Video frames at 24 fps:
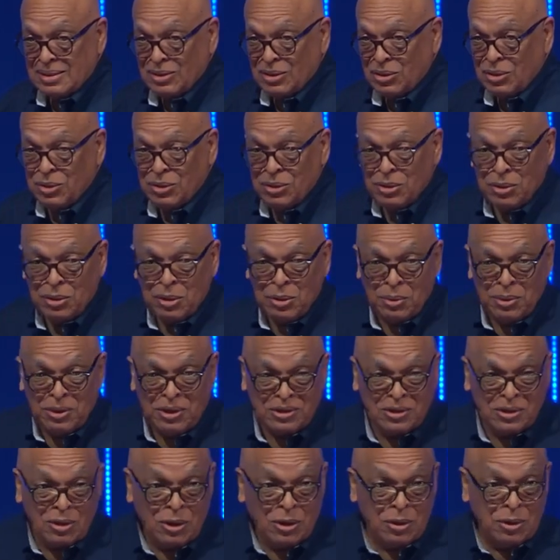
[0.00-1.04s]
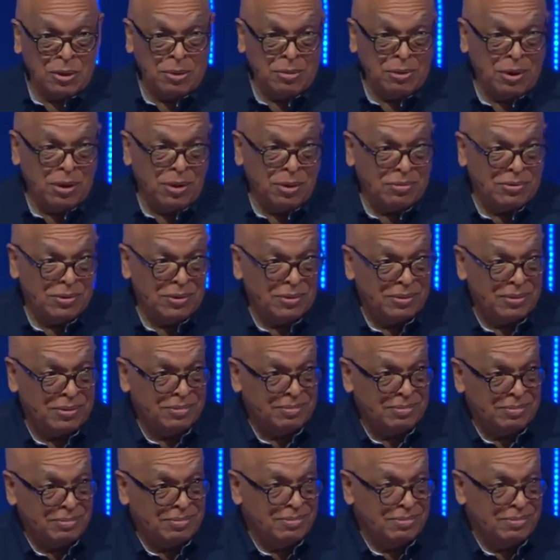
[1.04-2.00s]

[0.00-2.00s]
And you don't know when it's all going to be over.